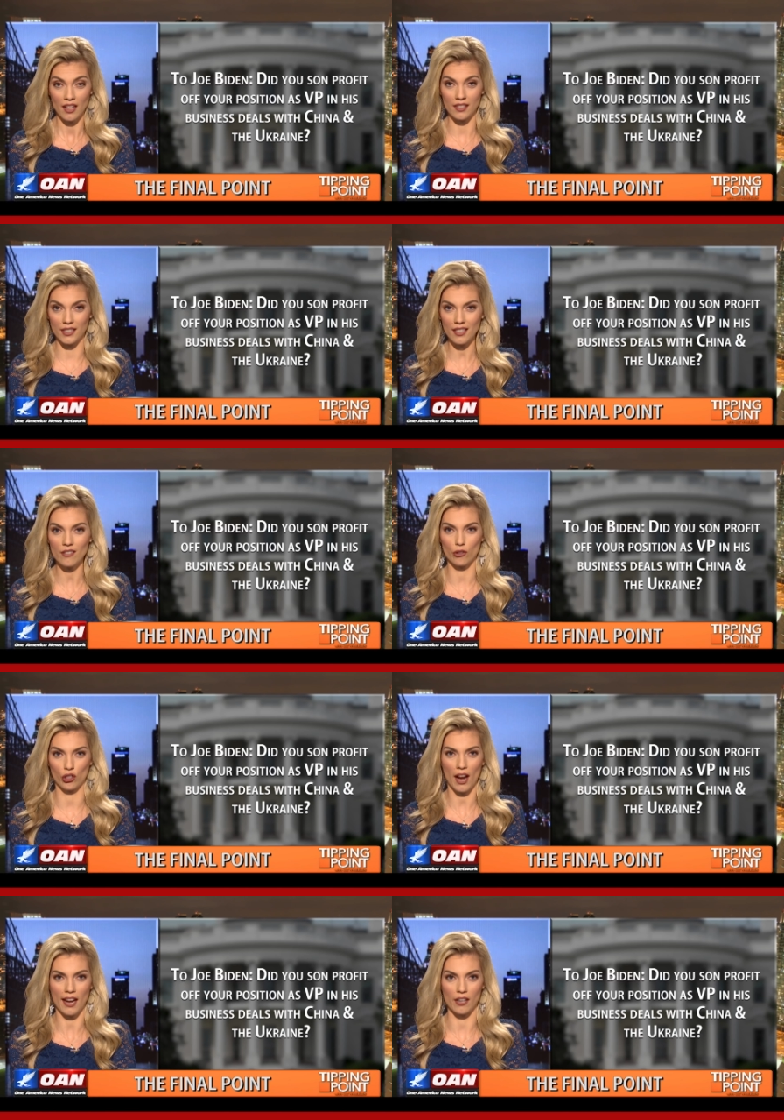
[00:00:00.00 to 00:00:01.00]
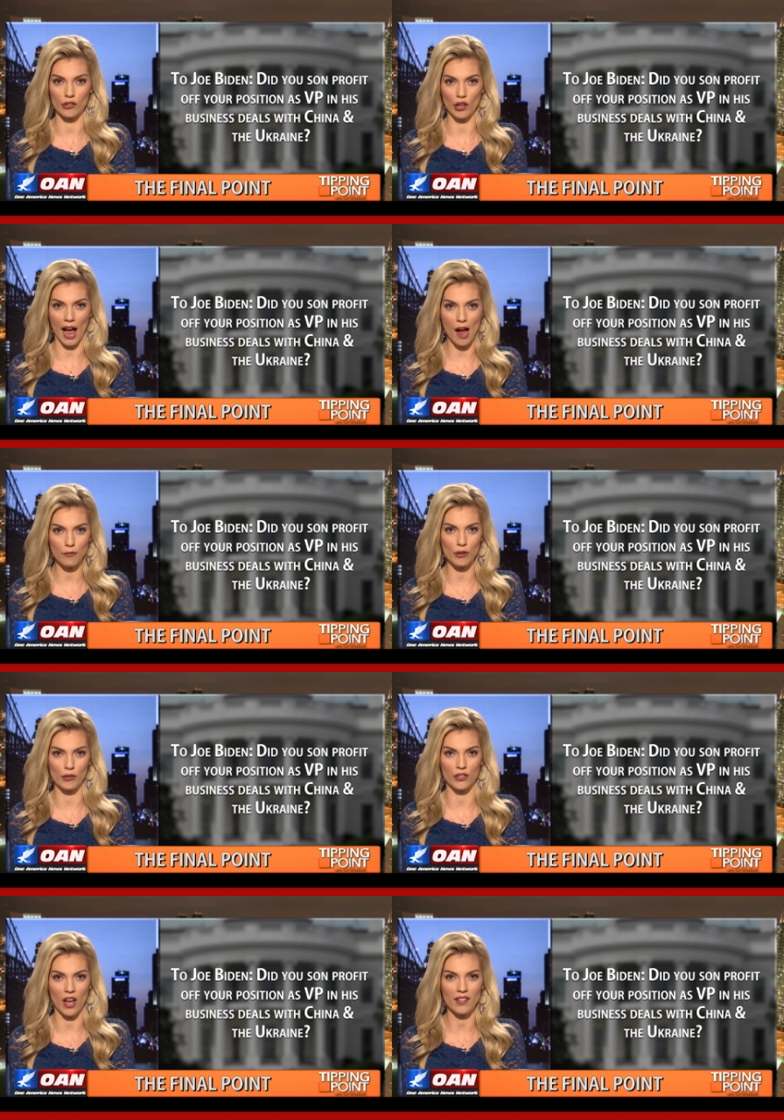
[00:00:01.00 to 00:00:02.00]
didn't change after your
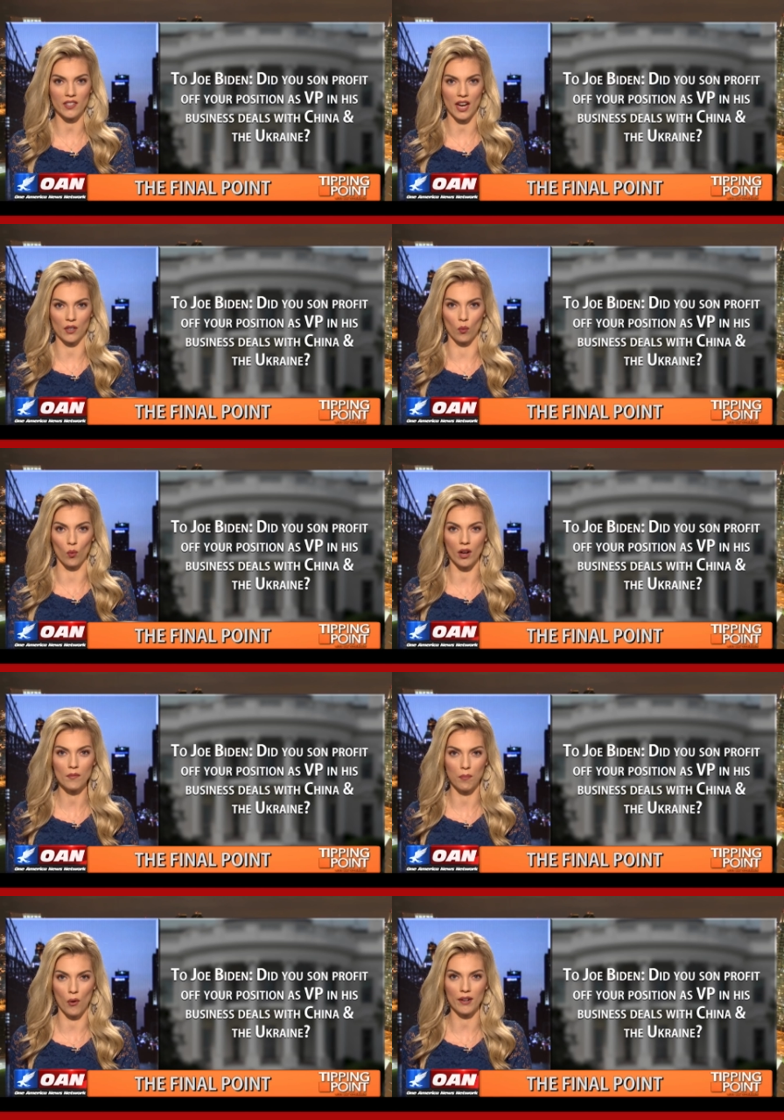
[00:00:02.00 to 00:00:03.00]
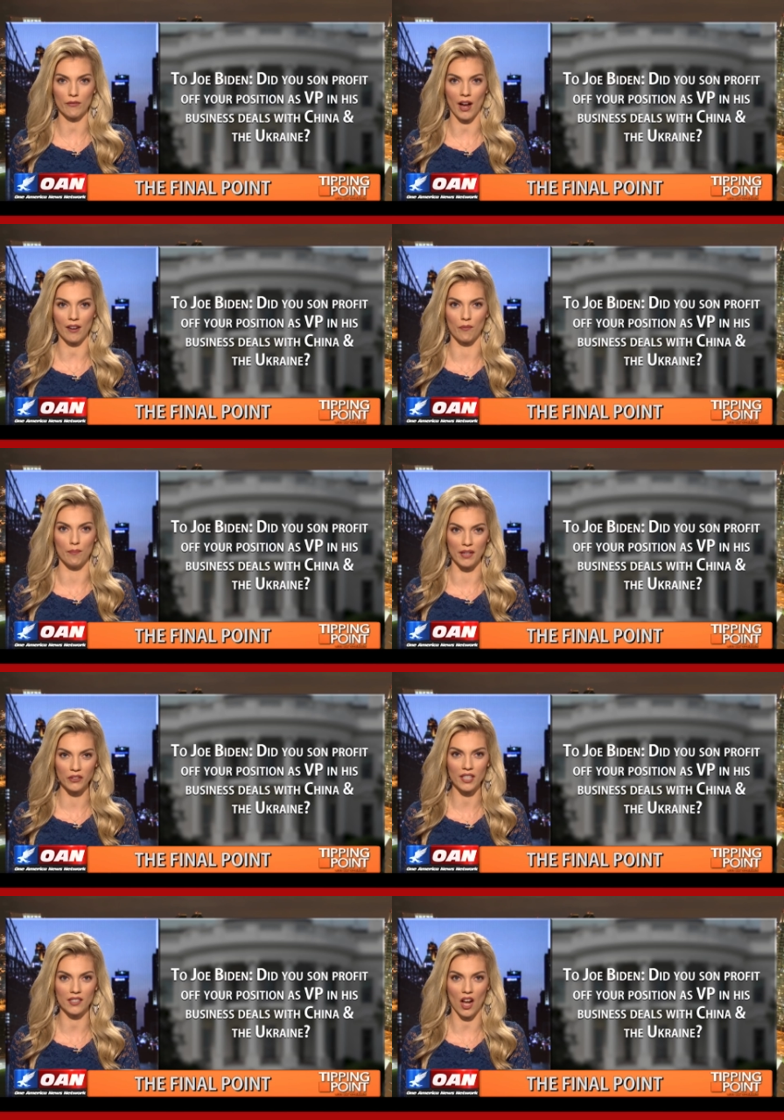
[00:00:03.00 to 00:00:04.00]
son signed a $1.5
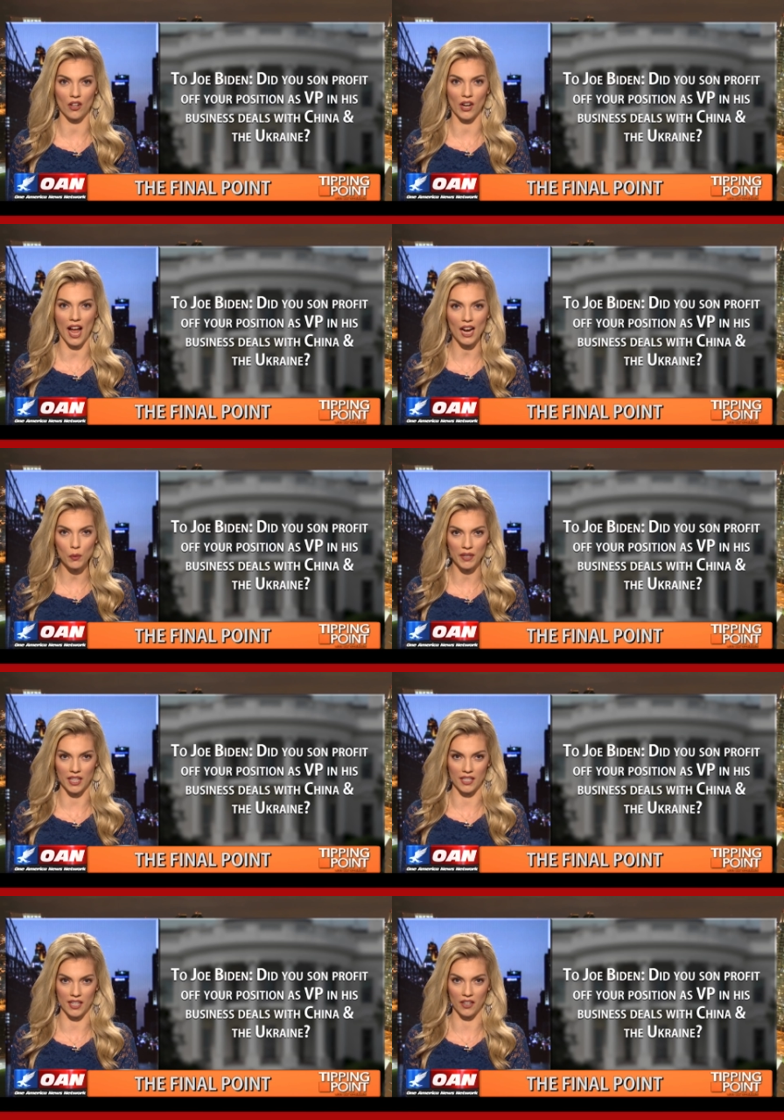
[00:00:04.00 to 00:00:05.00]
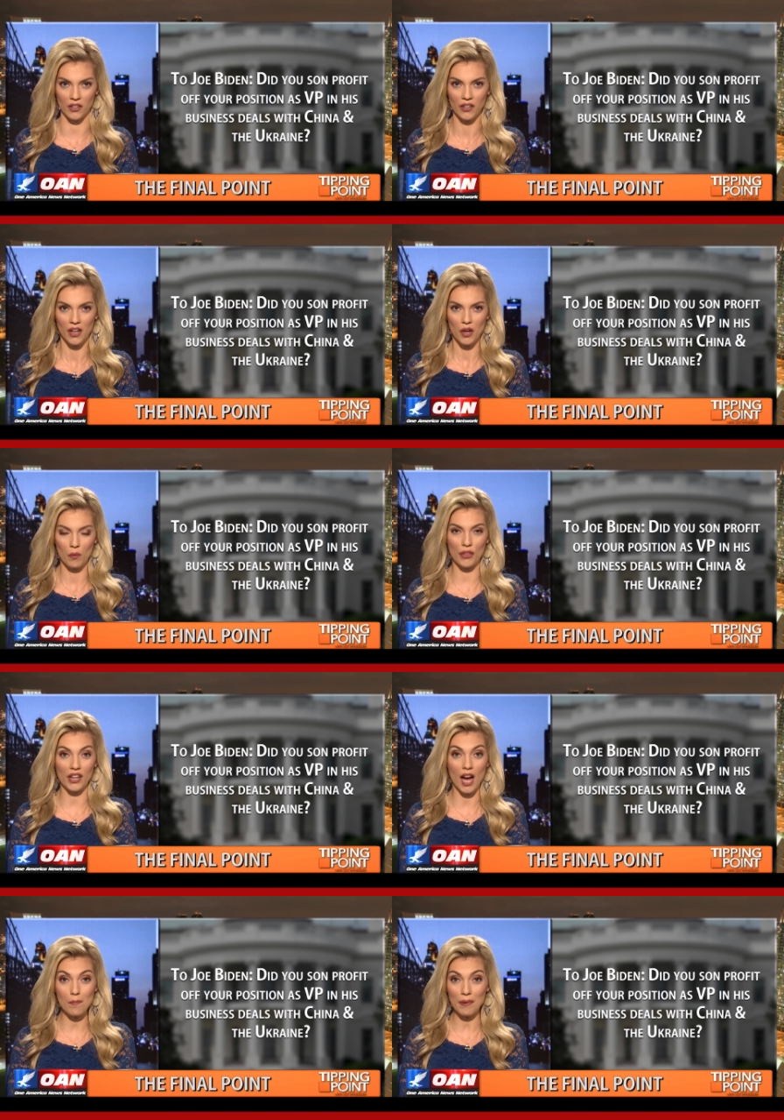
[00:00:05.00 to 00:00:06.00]
billion equity deal with a
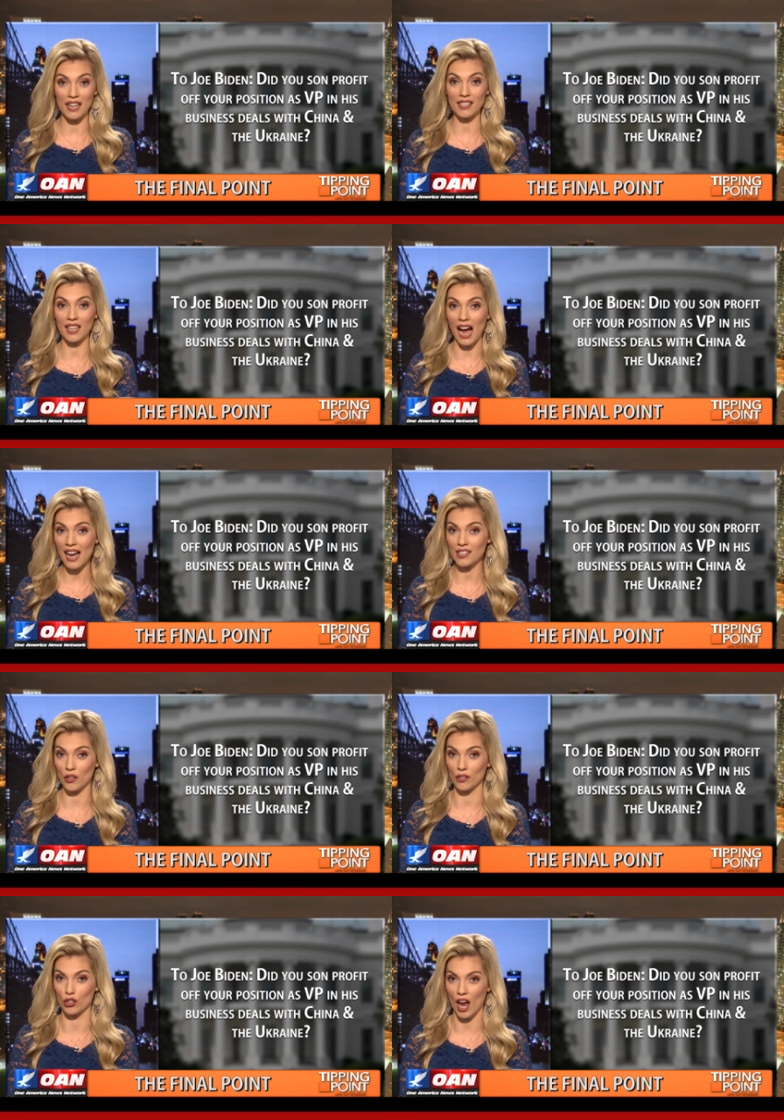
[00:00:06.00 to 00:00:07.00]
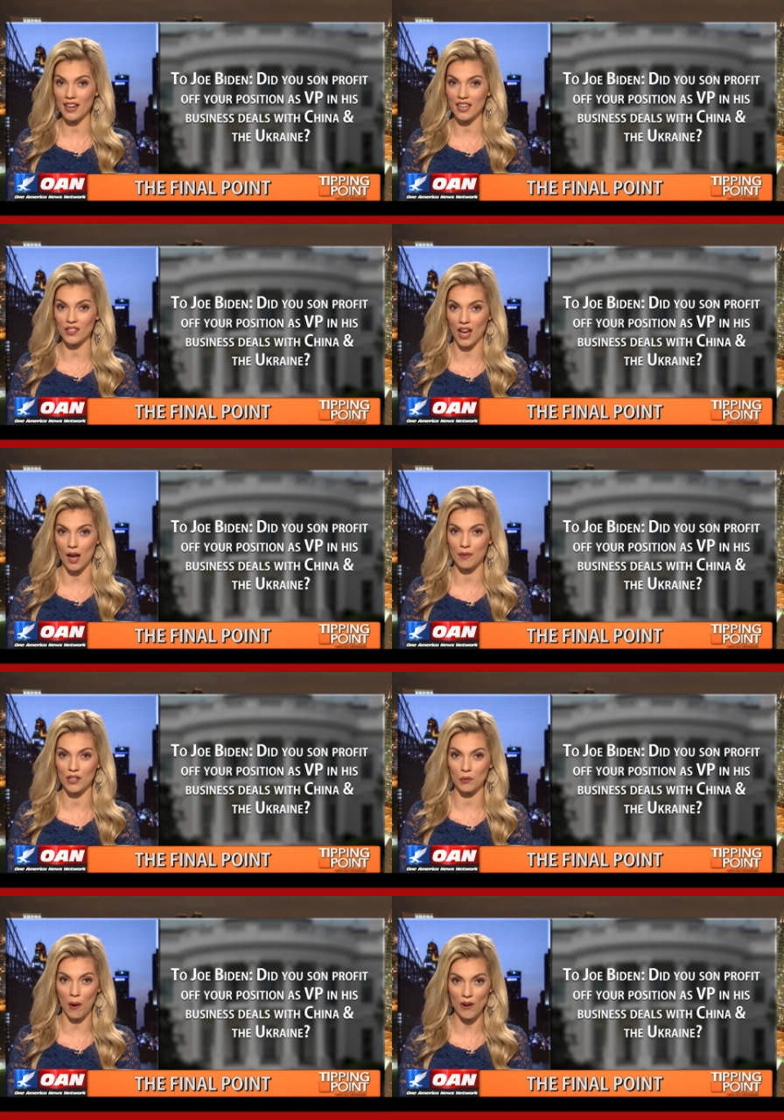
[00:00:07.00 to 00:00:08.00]
company tied to the Chinese
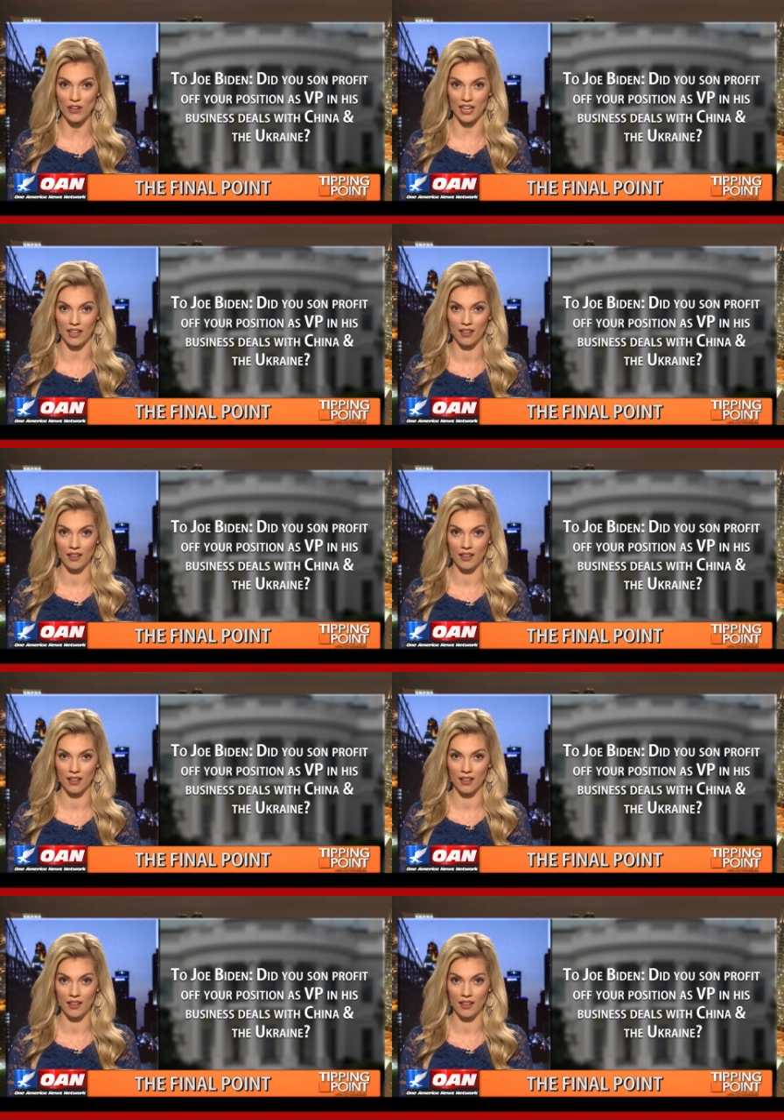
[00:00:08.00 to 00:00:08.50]
Communist Party?